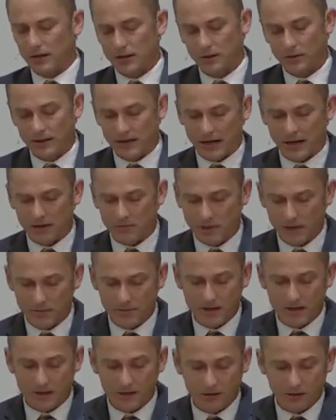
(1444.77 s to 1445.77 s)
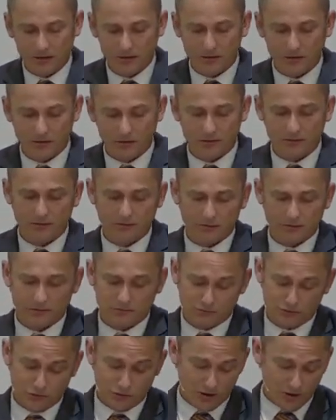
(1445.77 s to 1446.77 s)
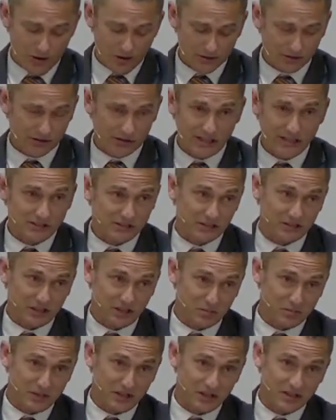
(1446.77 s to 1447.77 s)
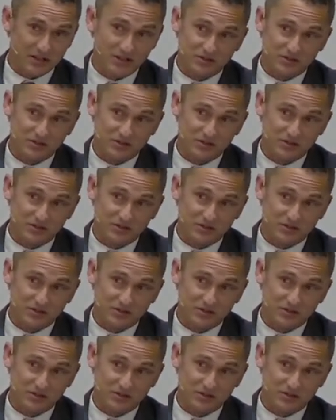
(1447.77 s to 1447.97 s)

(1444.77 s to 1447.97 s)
the one hand, maybe your heart sinks a little bit.